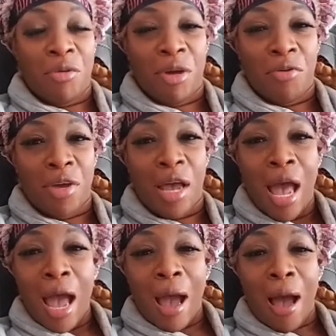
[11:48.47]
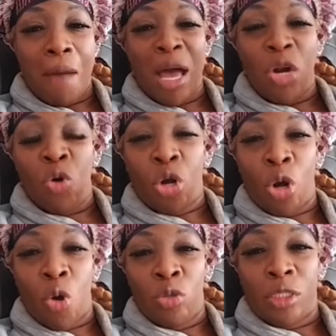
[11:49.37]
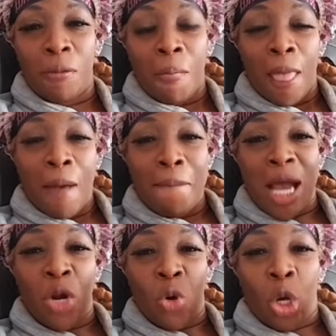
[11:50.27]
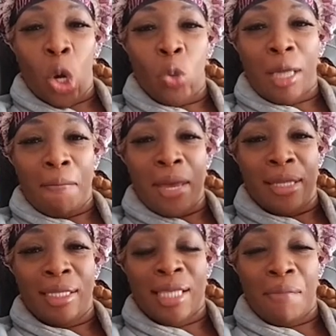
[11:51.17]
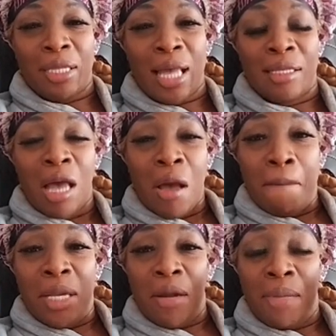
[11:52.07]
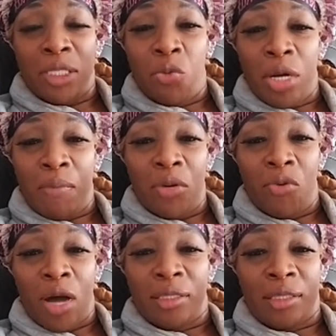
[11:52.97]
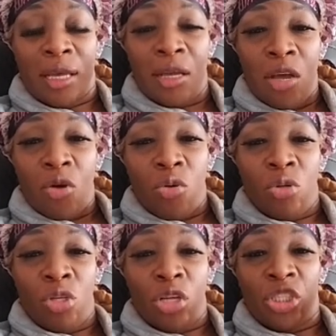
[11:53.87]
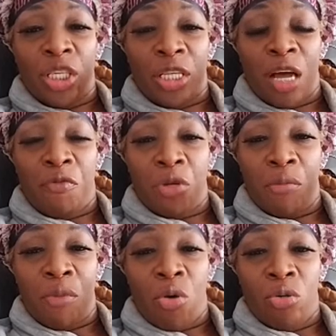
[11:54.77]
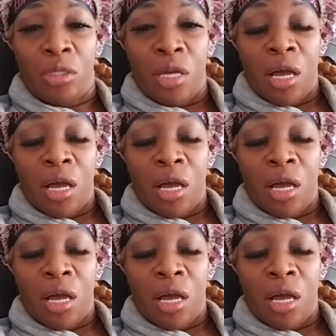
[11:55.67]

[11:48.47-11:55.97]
very, very. I mean, I look close. Me I look close and me I this, I'm that. Me not busy when nobody wants to say. When you don't shut up on the mouth.